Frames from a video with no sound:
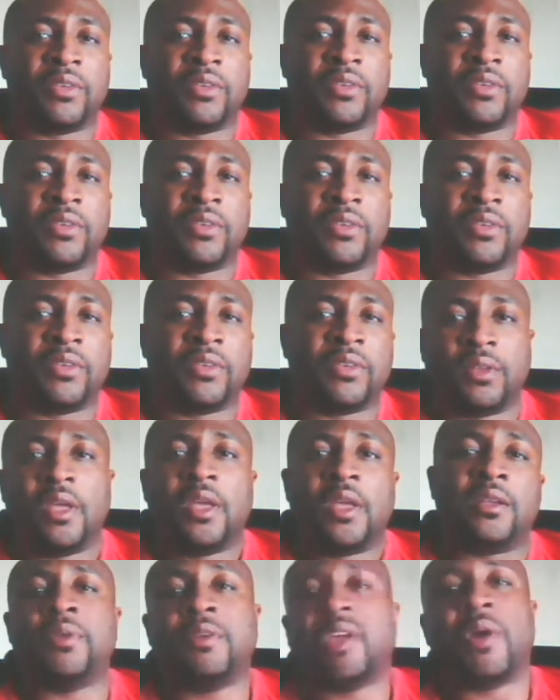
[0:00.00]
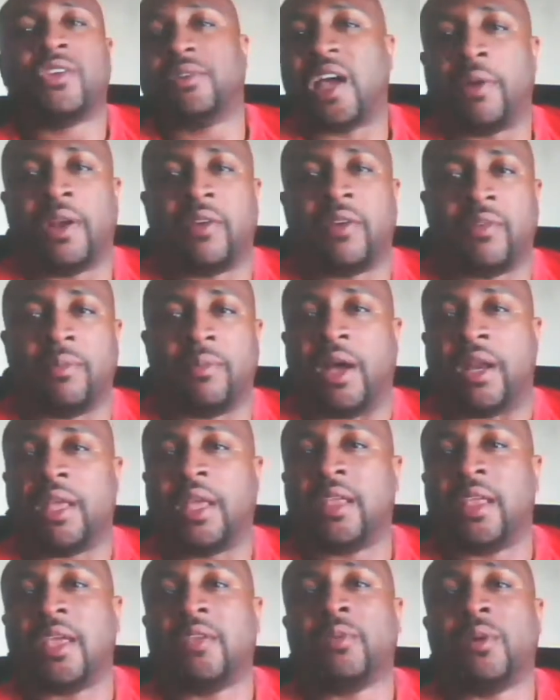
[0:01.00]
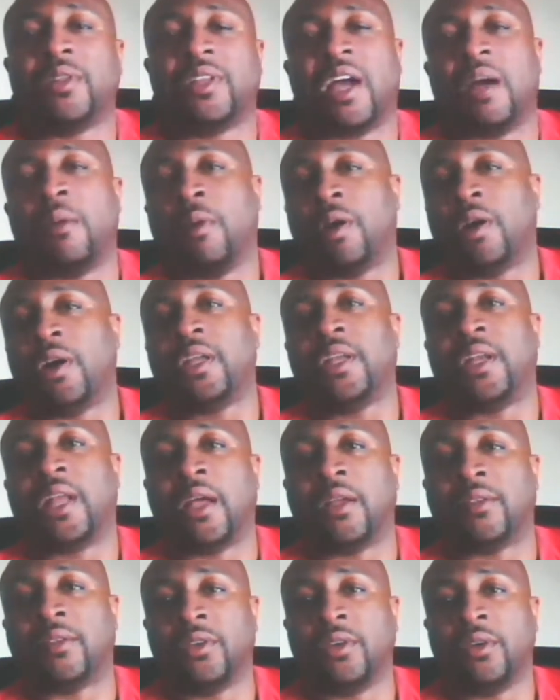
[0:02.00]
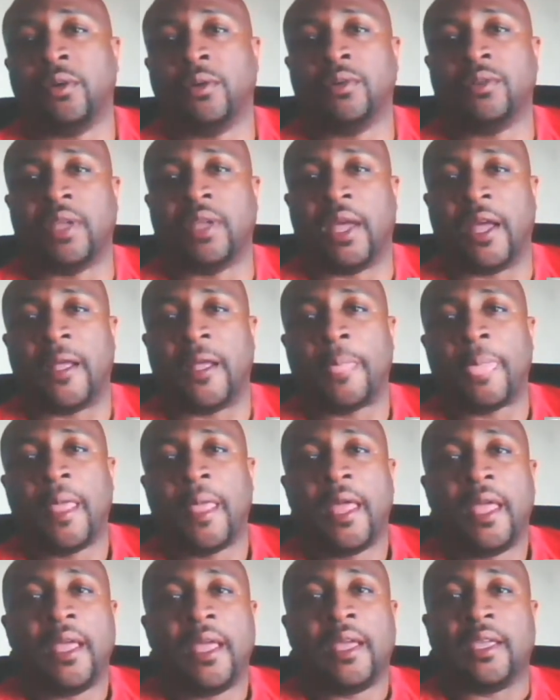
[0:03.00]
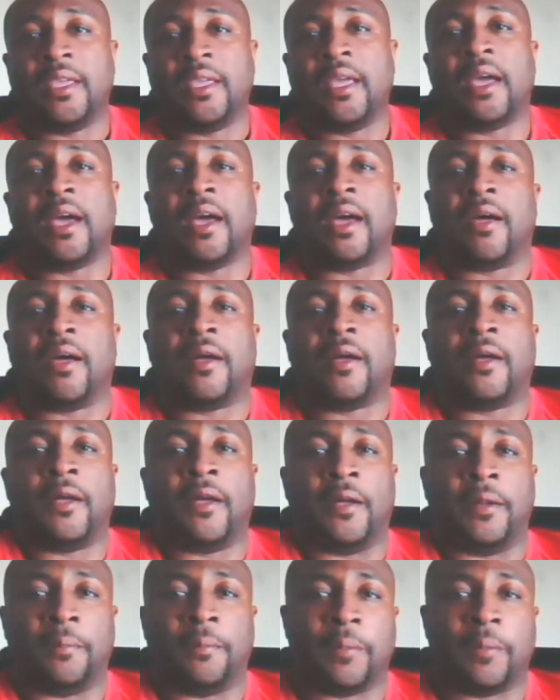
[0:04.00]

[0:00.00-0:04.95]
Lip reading: you know, you can't pour in, you can't waste your time with everybody. And that's one thing I'm learning now too, is that, yeah,